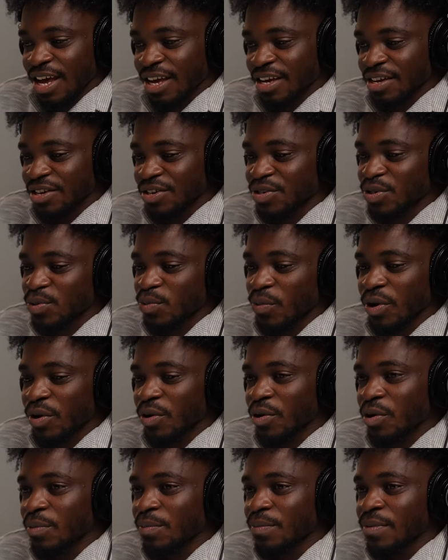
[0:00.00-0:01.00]
I can just wake
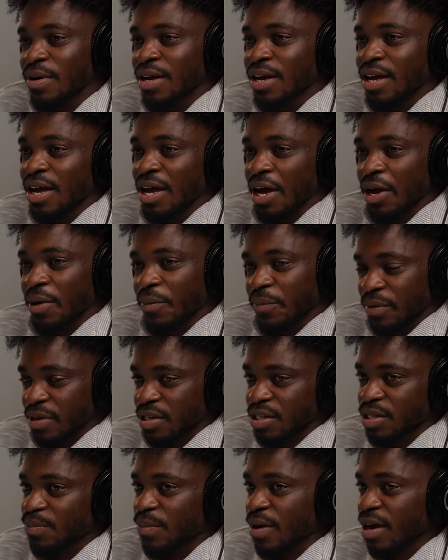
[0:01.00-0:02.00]
up and be
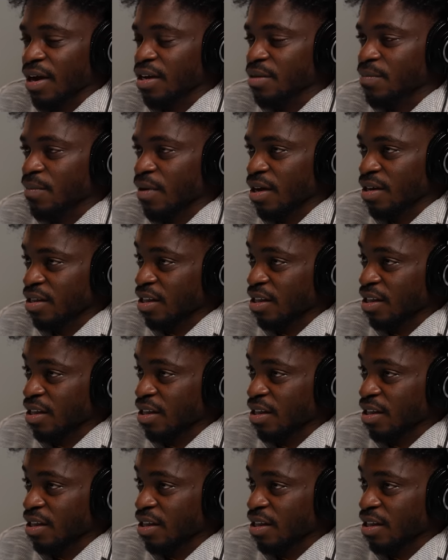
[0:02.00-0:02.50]
inspired by